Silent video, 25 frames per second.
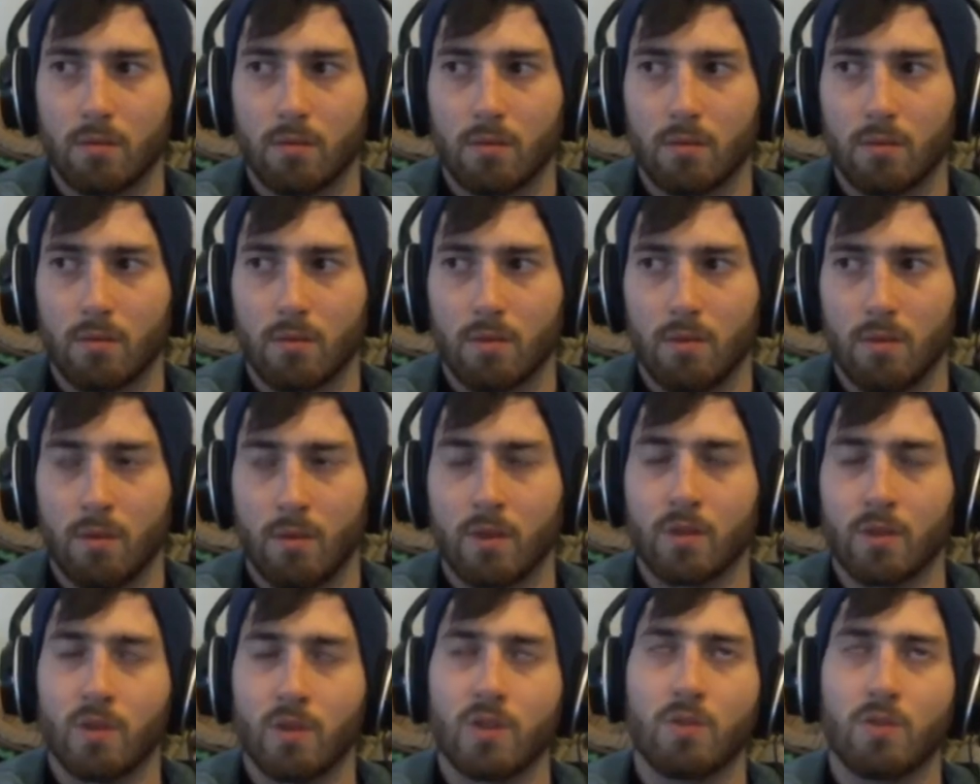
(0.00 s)
Well,
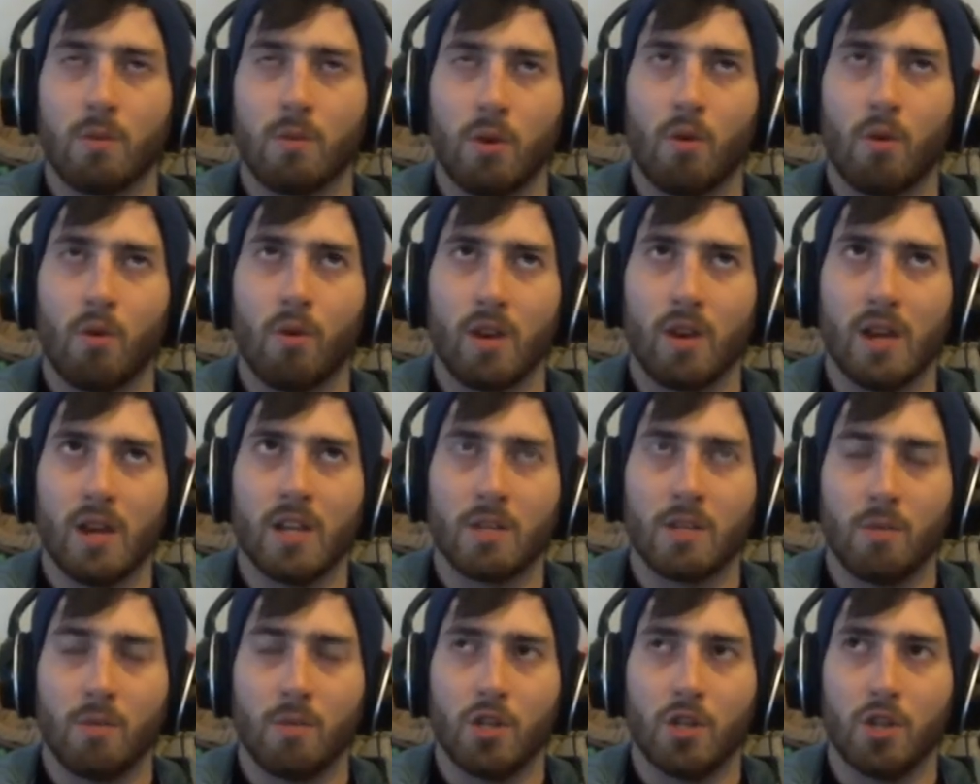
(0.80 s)
Twitch streaming already is
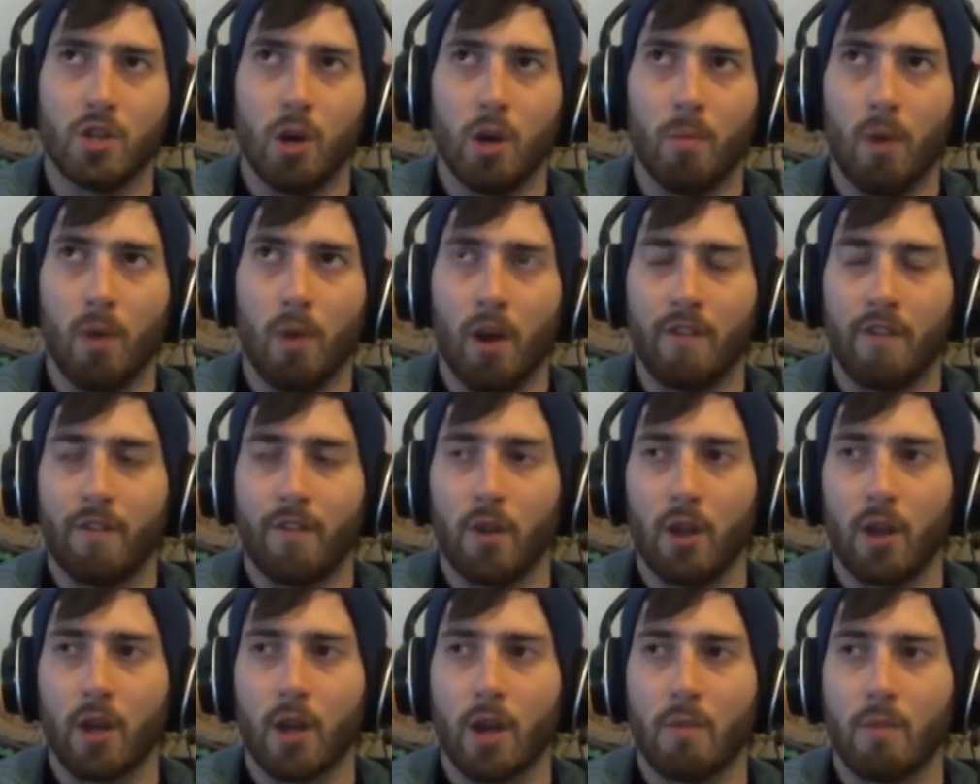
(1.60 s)
my job, but I feel
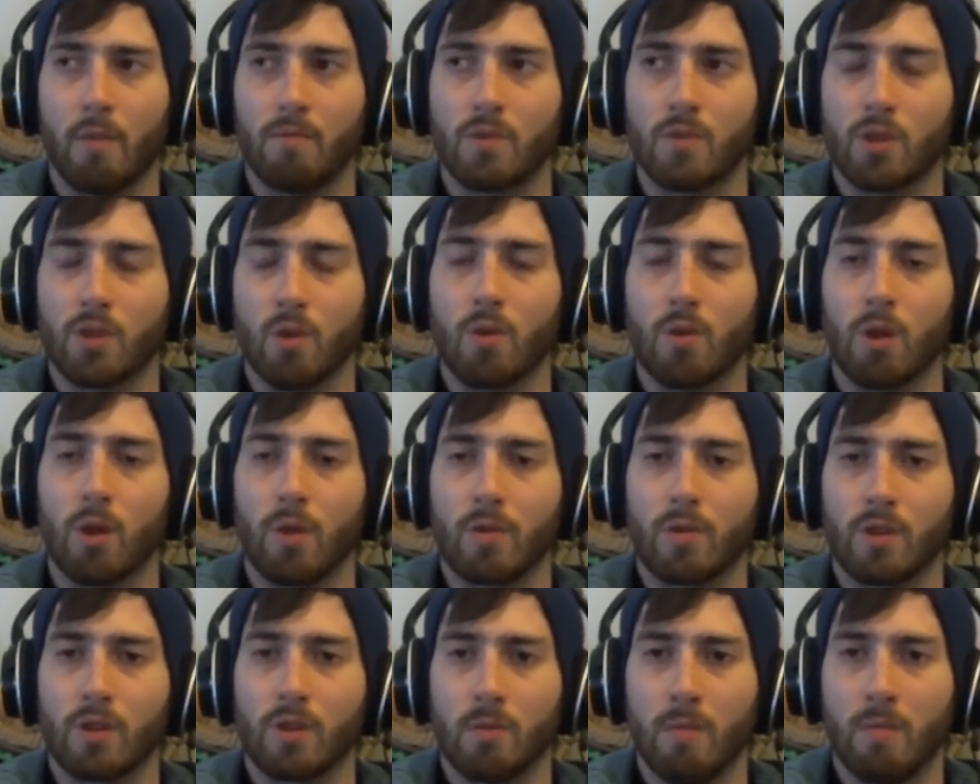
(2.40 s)
like I'm so
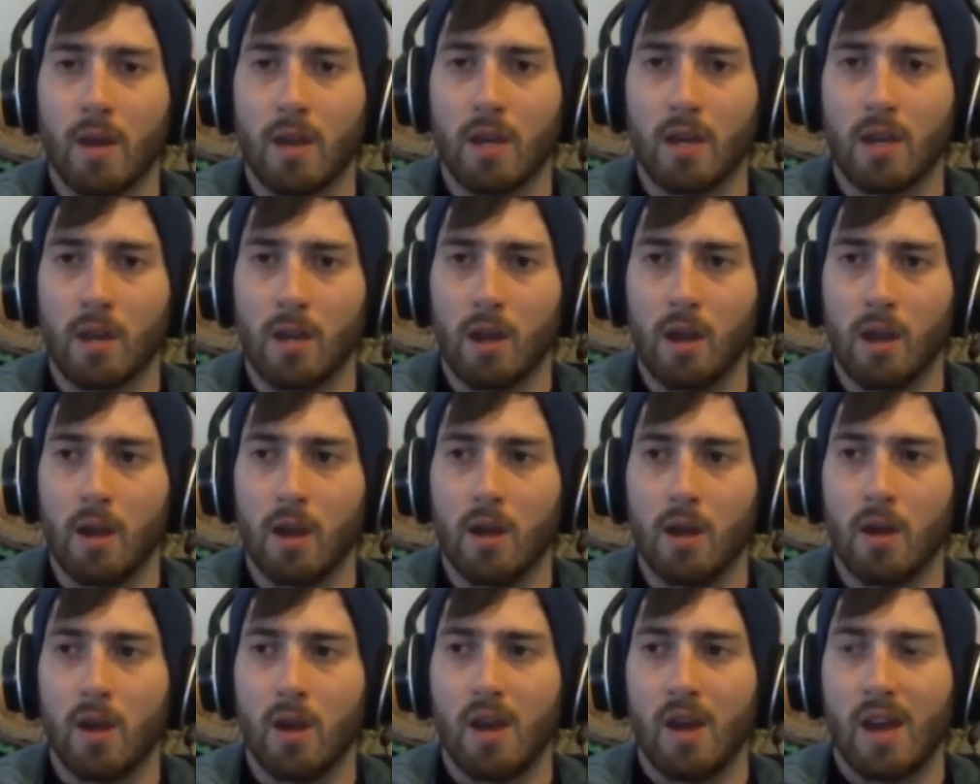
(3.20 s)
close at making it
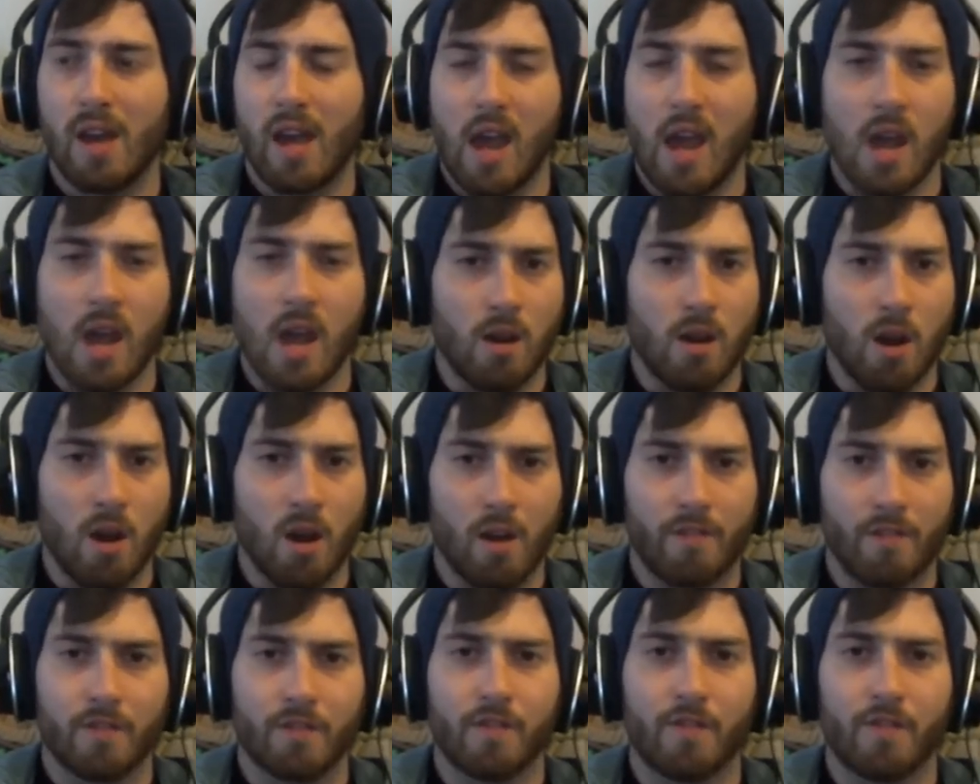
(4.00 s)

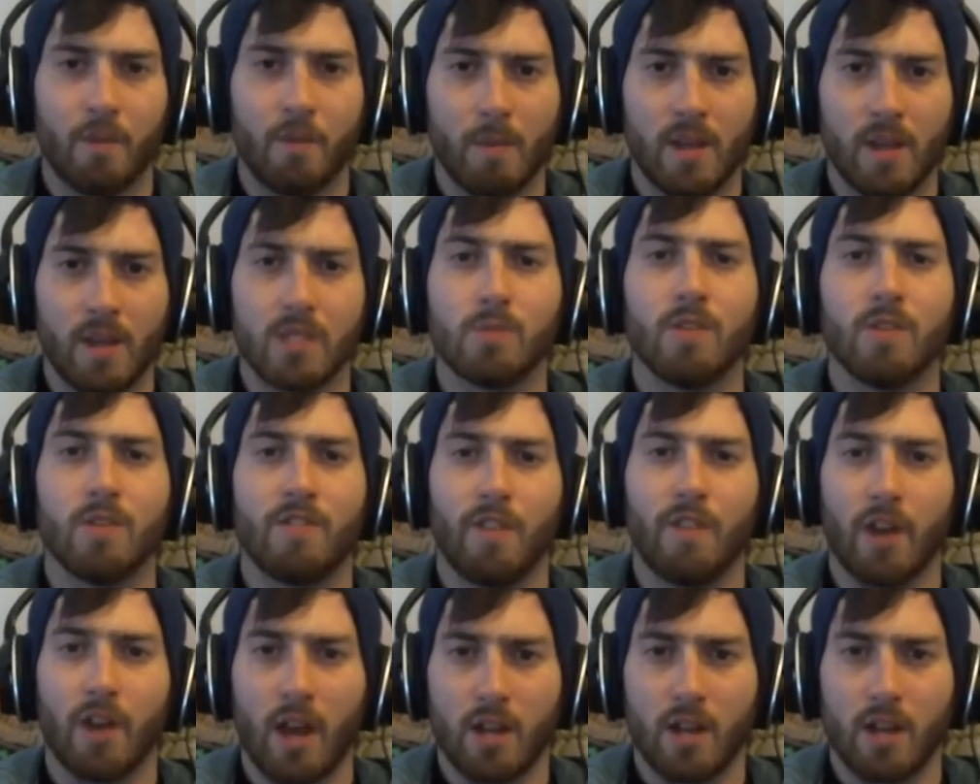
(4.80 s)
enough for me to be
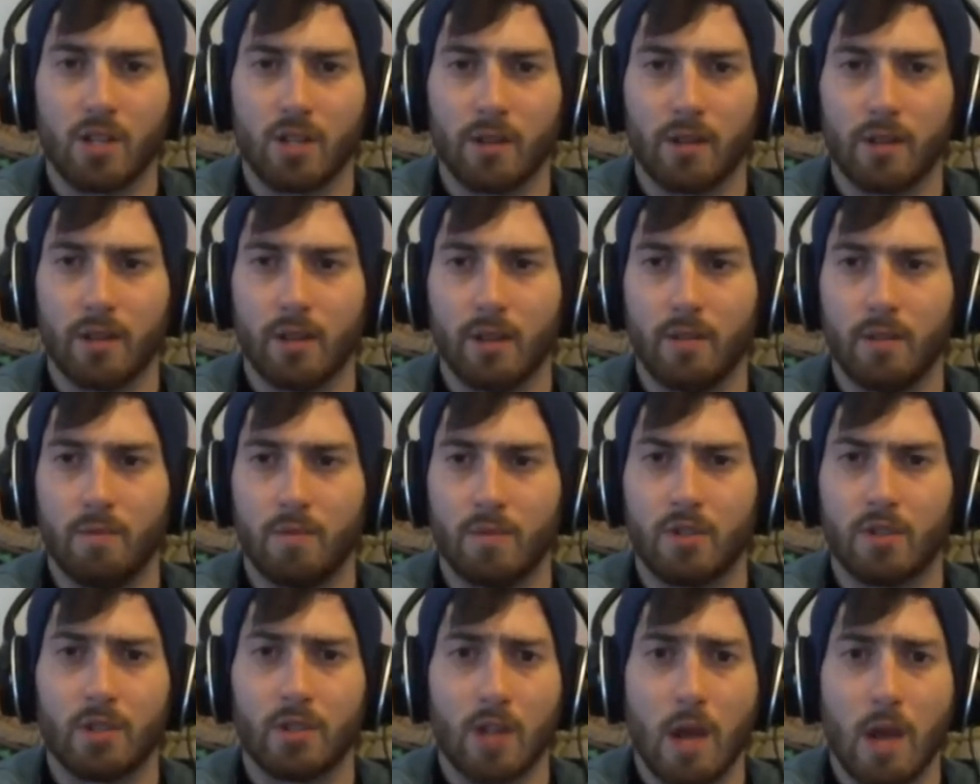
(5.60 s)
financially
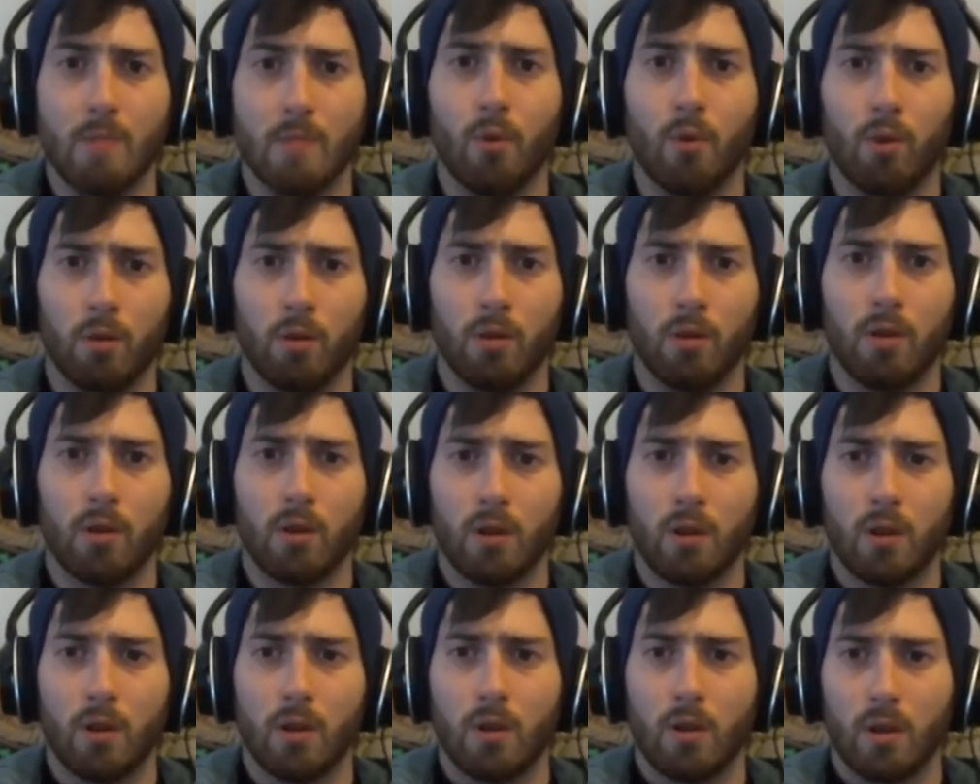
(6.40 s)
stable.
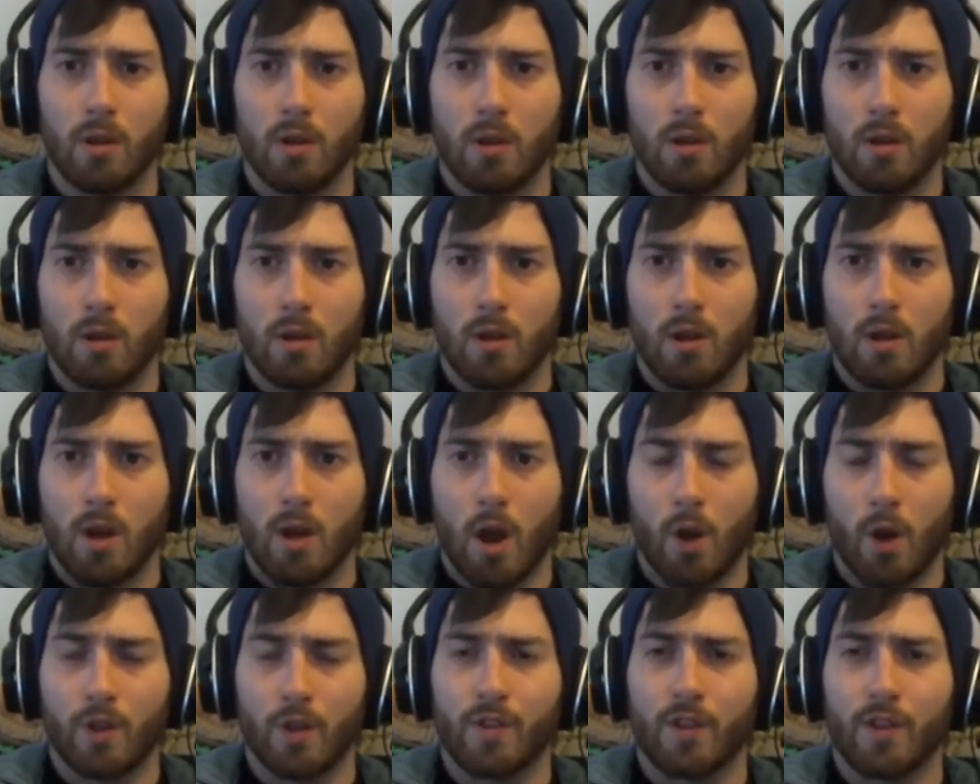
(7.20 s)
I
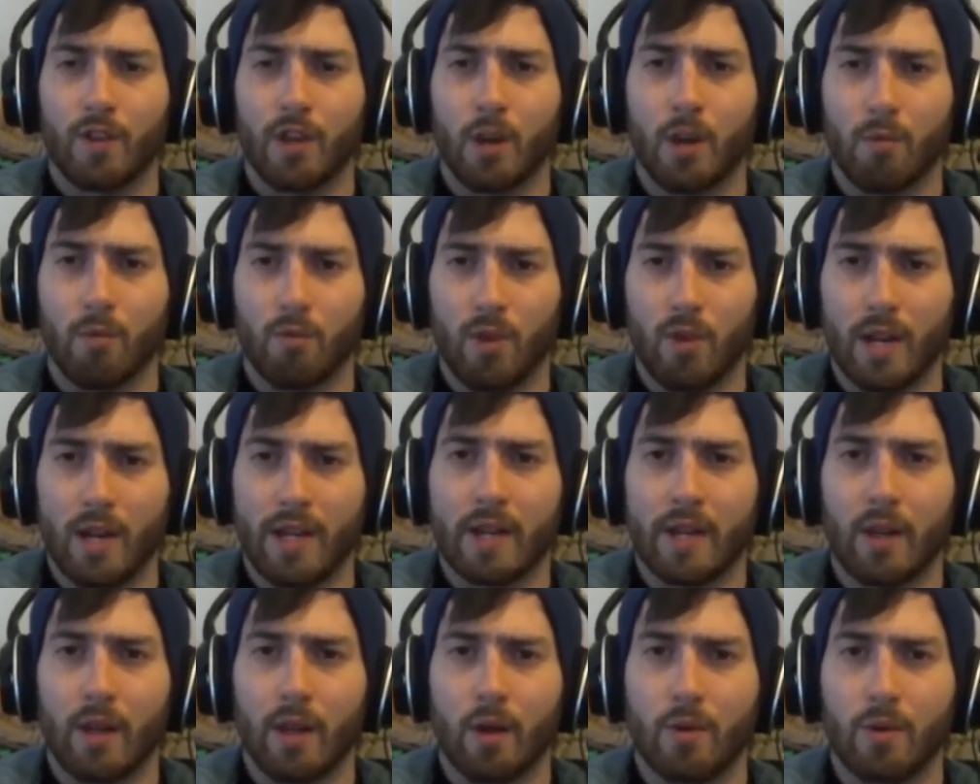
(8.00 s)
always feel like I'm really
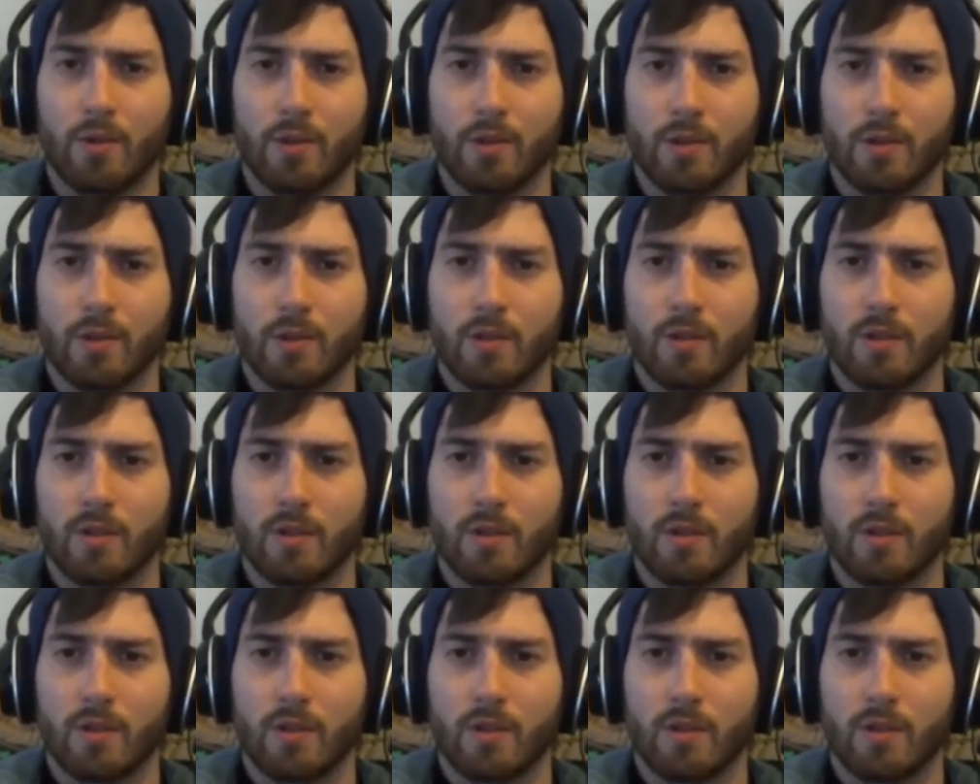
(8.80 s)
close.